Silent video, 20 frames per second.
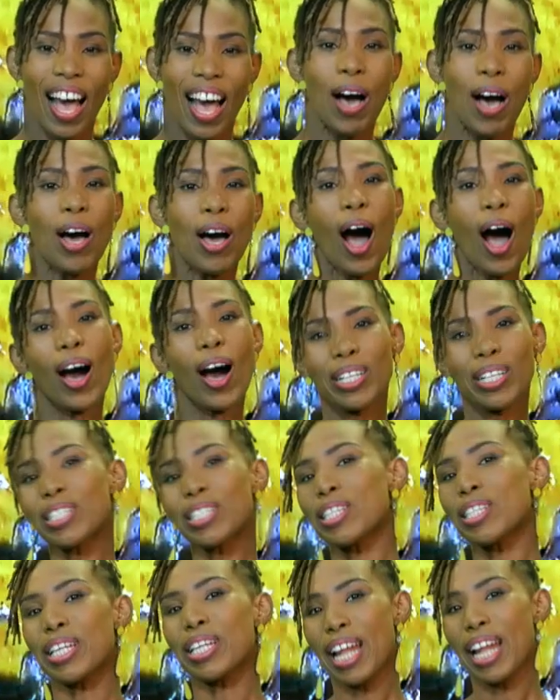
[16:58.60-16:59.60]
On to the
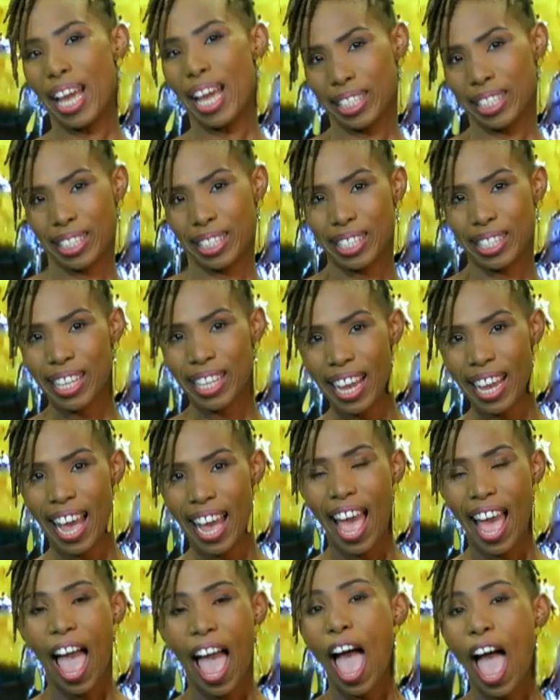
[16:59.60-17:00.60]
next.
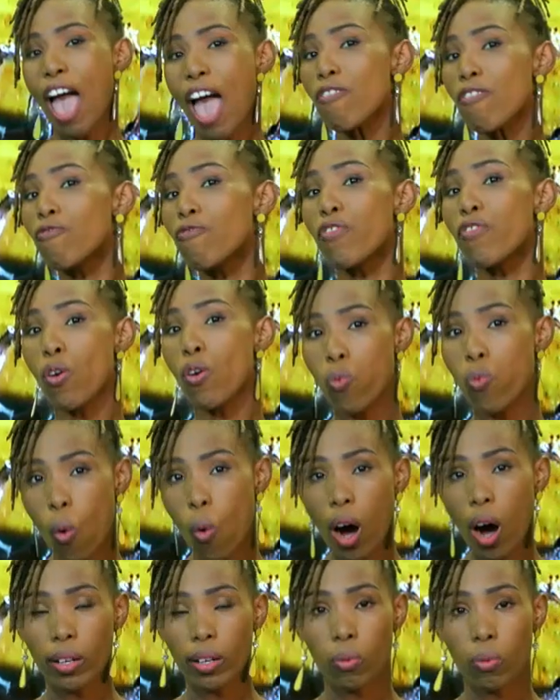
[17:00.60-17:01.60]
Everyone
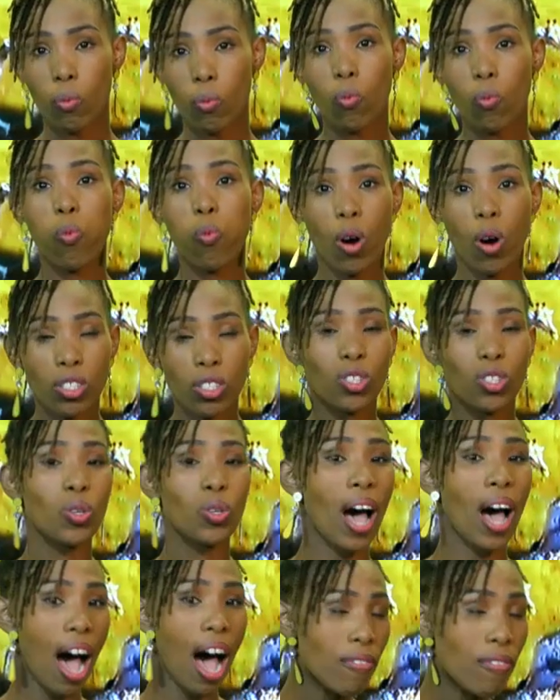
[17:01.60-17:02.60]
wants to
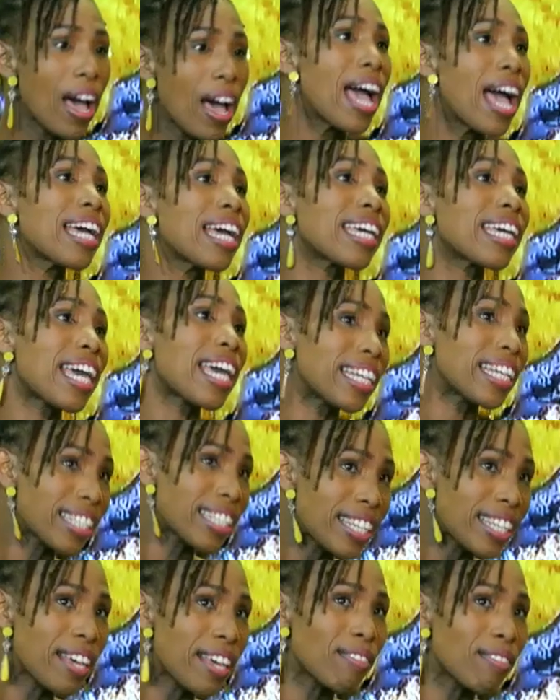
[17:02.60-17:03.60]
have
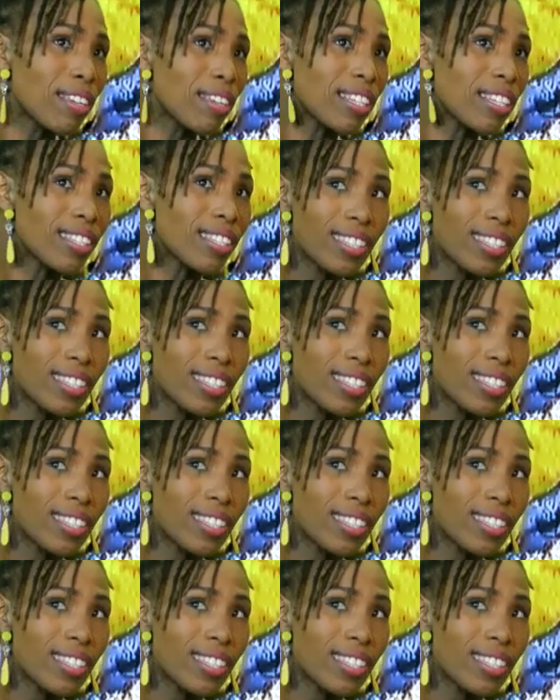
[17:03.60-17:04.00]
kente this,